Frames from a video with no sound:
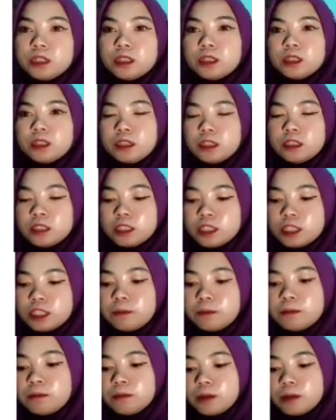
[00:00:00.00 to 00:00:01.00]
a
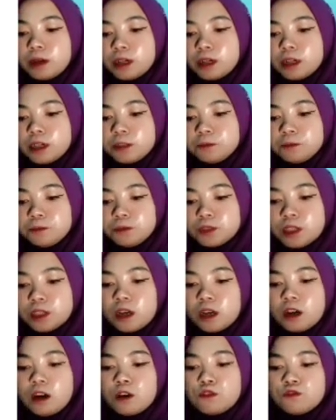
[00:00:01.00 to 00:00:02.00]
symbol
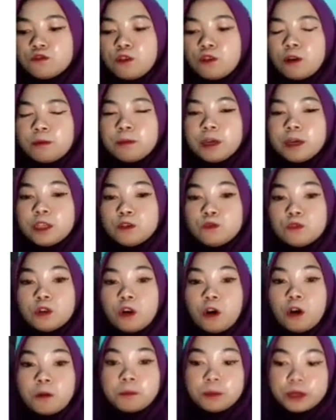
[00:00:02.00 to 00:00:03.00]
for manual
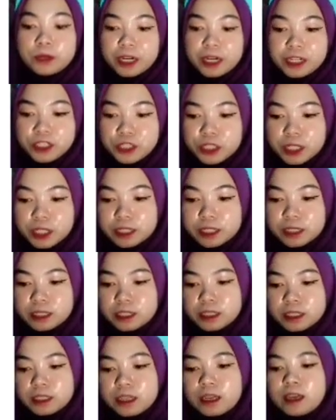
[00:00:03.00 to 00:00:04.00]

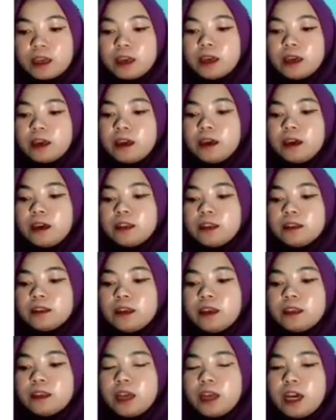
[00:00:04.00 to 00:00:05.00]
operations, and
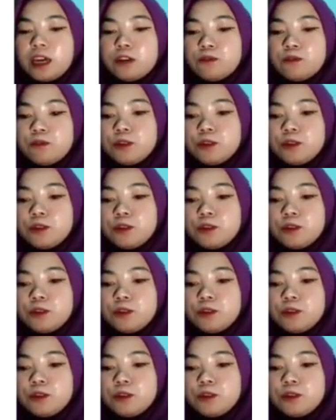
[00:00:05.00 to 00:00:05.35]
then I